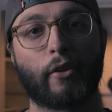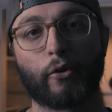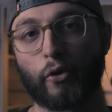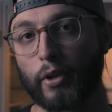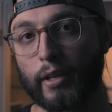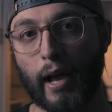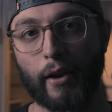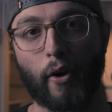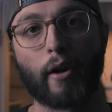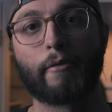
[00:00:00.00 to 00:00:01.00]
There's only
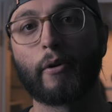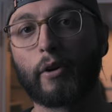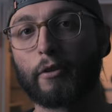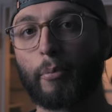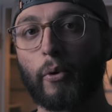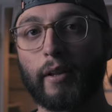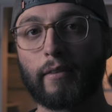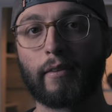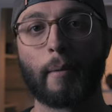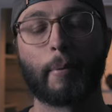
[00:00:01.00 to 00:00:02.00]
9 autofocus points,